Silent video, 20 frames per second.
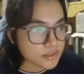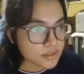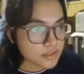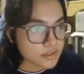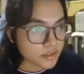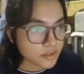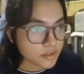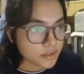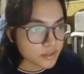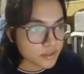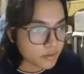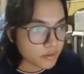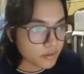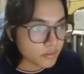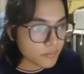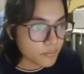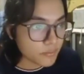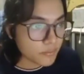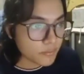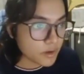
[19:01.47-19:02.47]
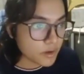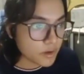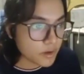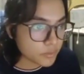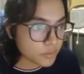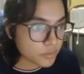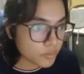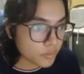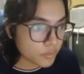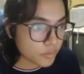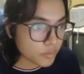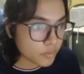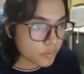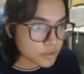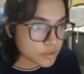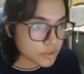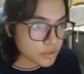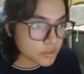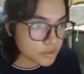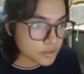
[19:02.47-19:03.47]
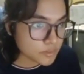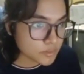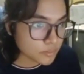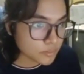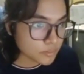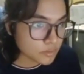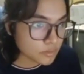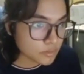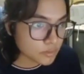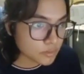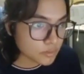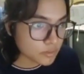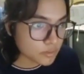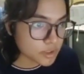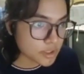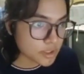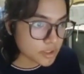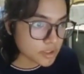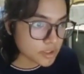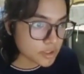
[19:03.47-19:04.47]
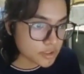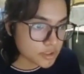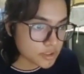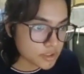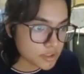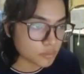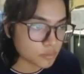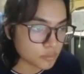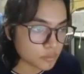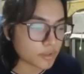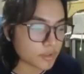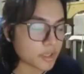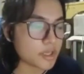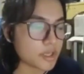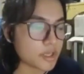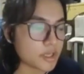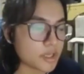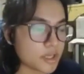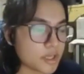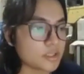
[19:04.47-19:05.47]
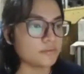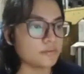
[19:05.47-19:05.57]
here, we're now going to consider this one, which is multiplication.